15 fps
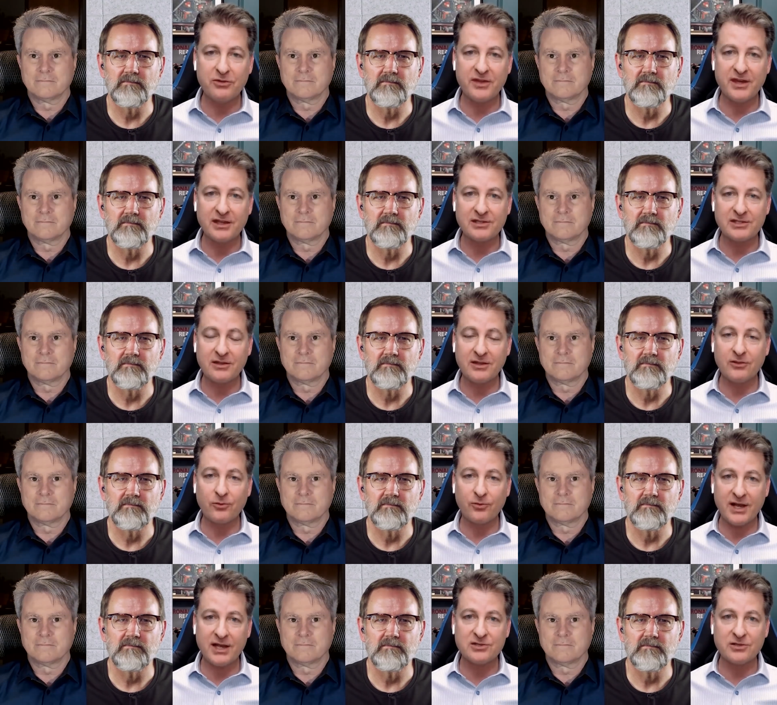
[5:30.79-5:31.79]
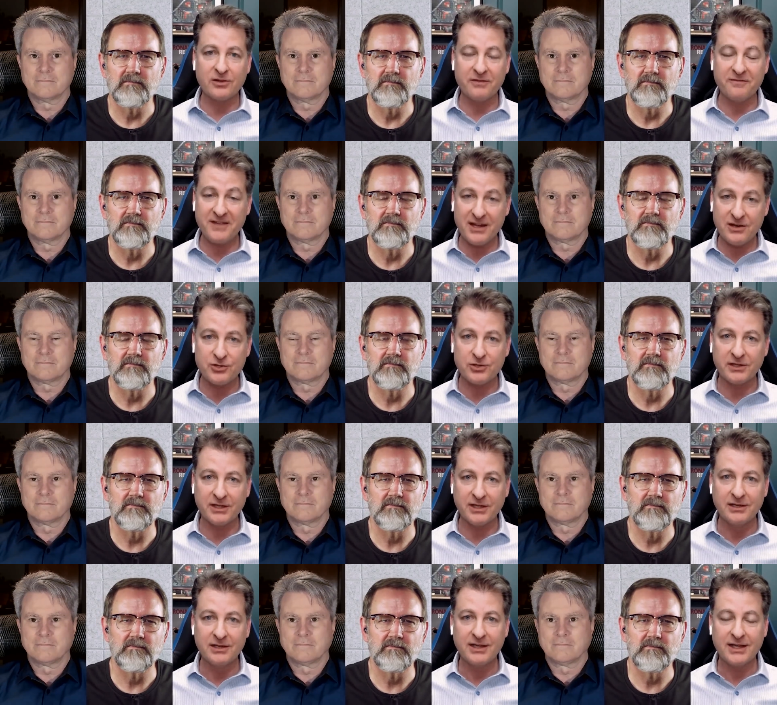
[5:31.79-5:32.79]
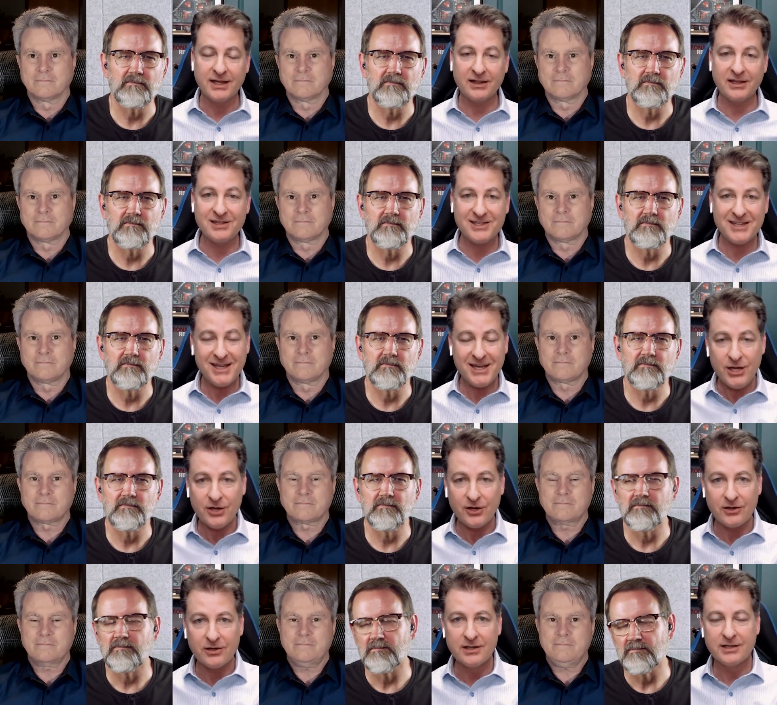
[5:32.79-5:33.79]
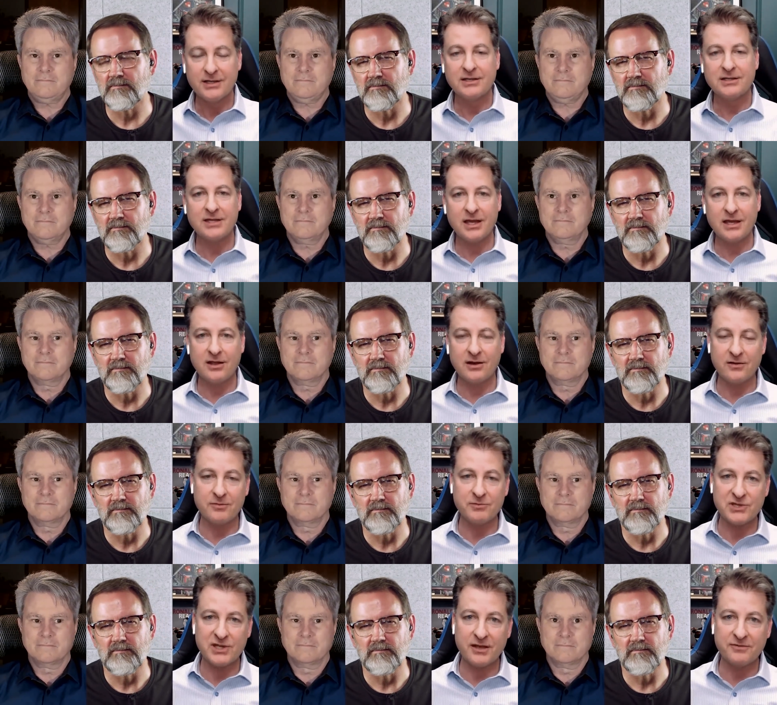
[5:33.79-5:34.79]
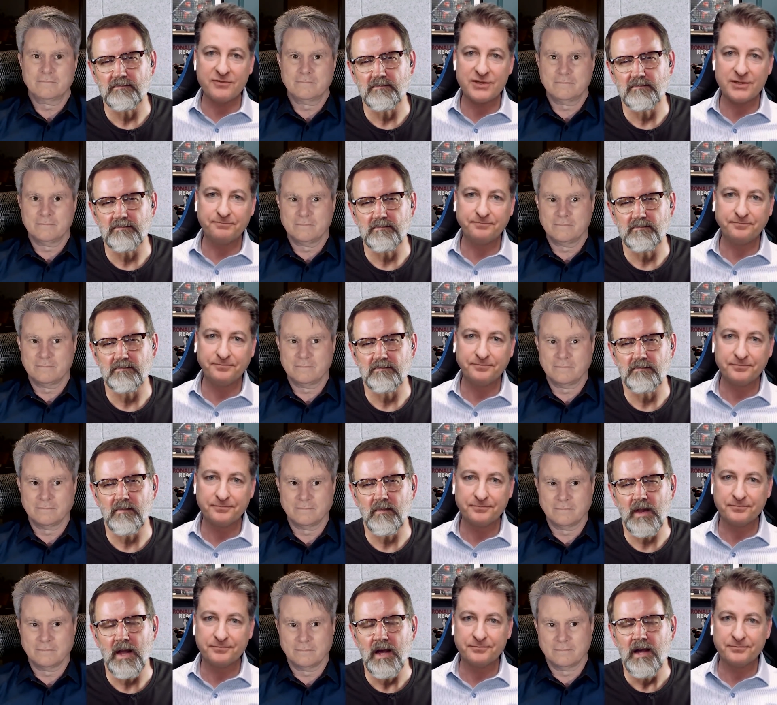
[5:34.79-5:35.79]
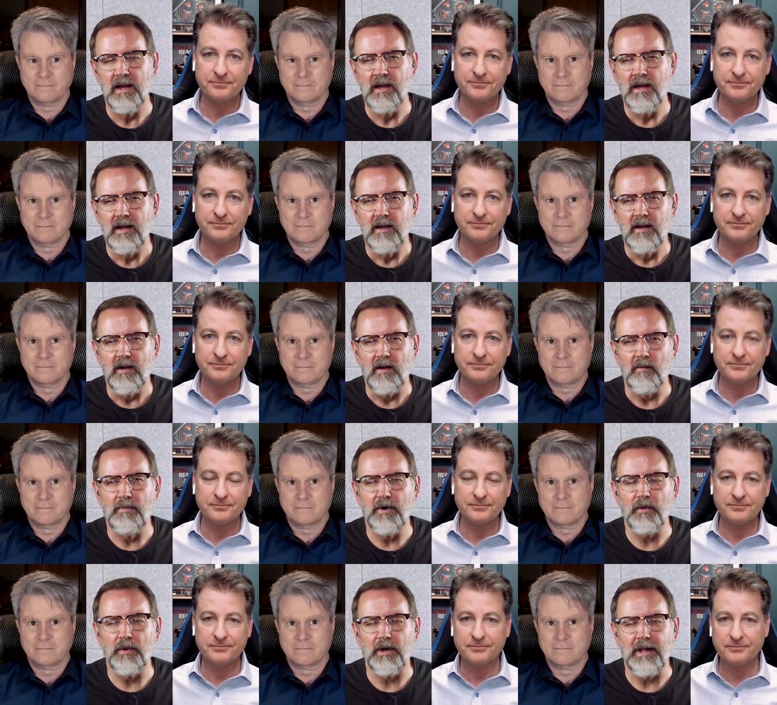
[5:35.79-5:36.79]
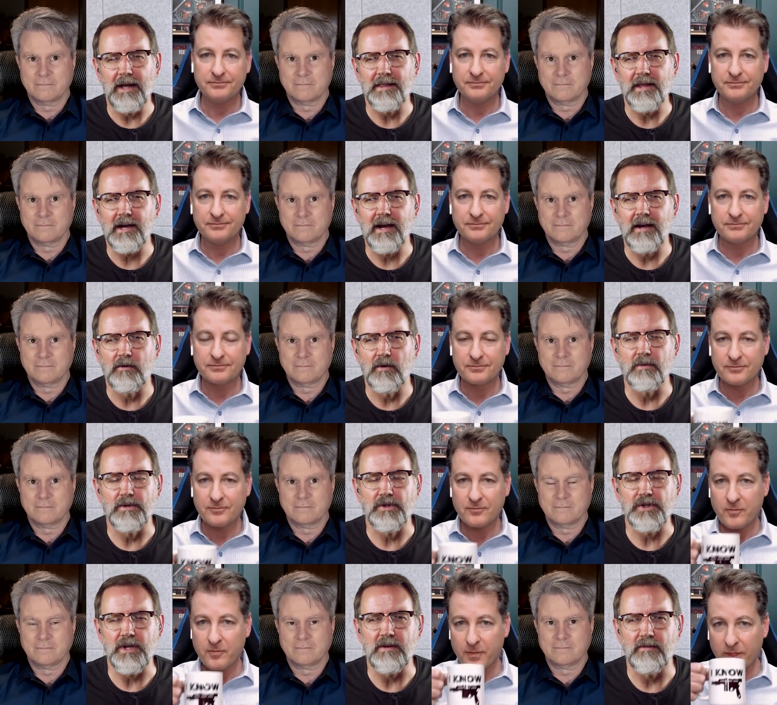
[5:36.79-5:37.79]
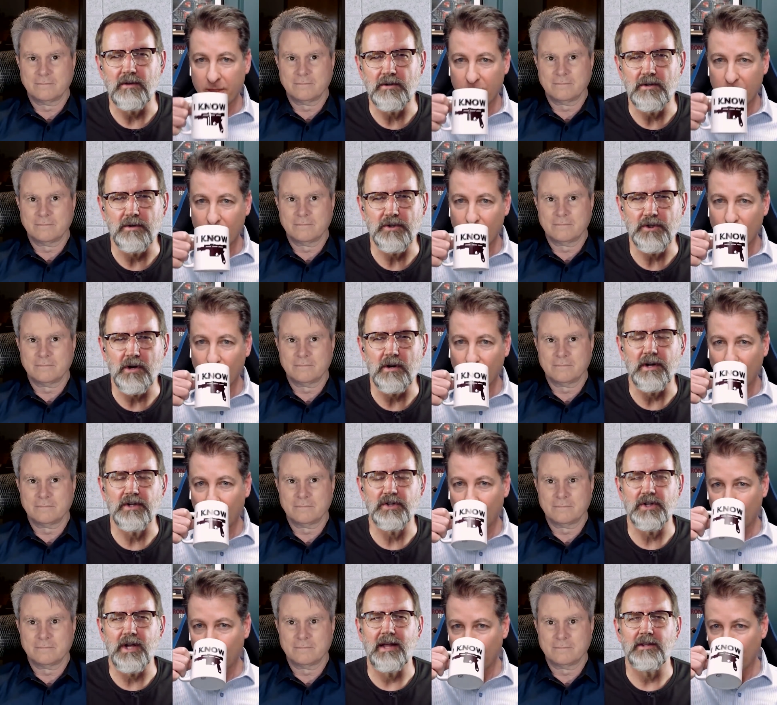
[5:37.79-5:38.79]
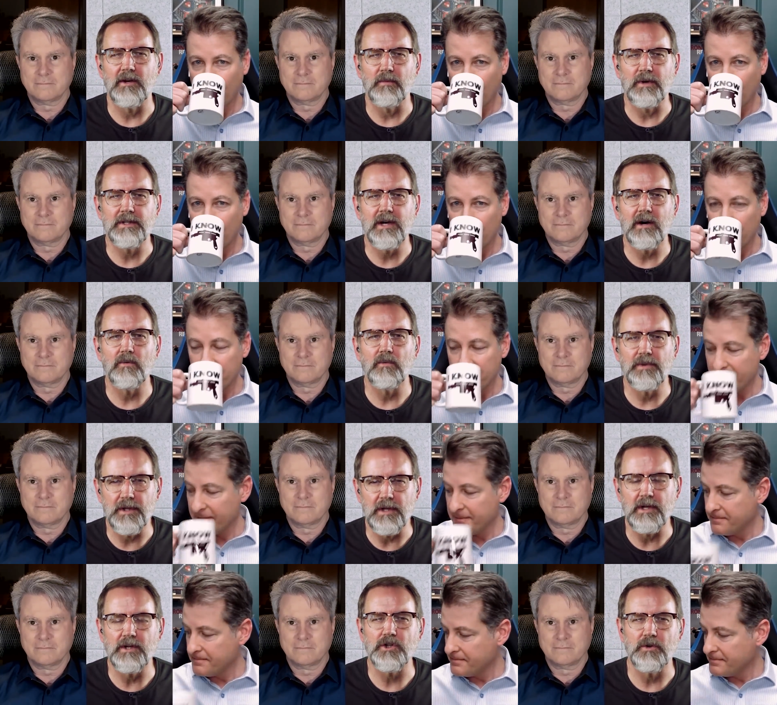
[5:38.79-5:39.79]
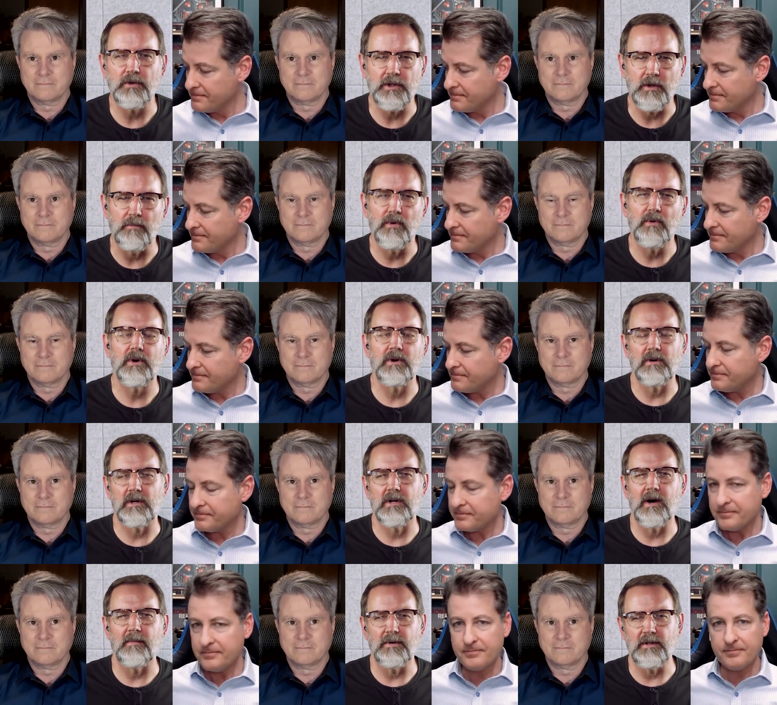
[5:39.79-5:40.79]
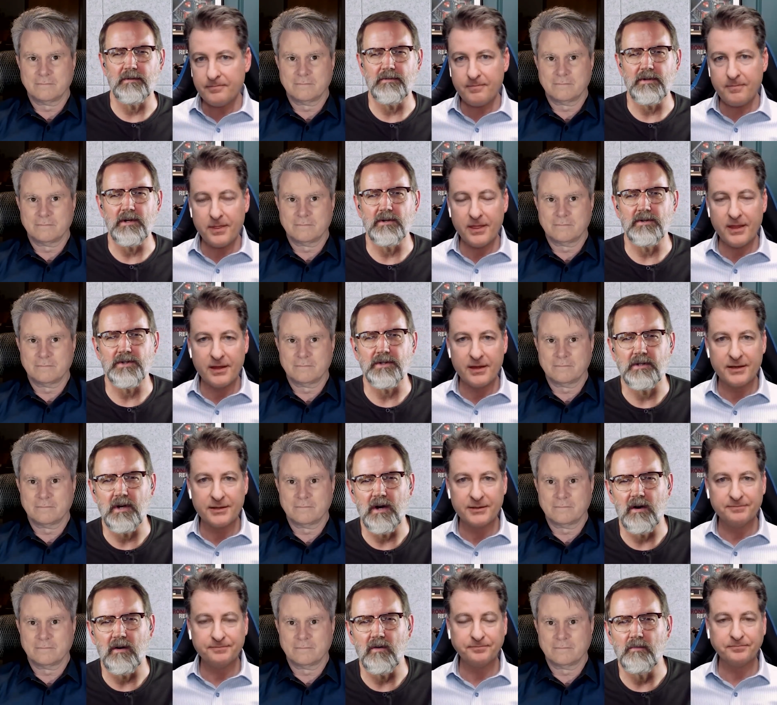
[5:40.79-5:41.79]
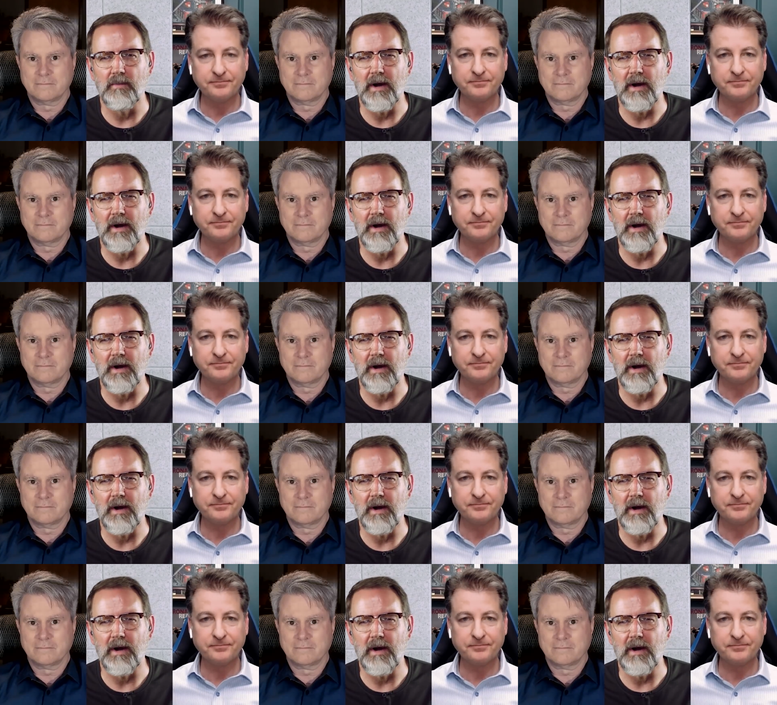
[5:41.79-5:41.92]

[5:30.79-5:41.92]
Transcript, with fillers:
Speaker 1: things, I think the rest will eventually, at least here, take care of themselves.
Speaker 2: Bill Whittle, I think I agree with Steve to a certain extent that we dealt with the issue at the border a couple of years ago,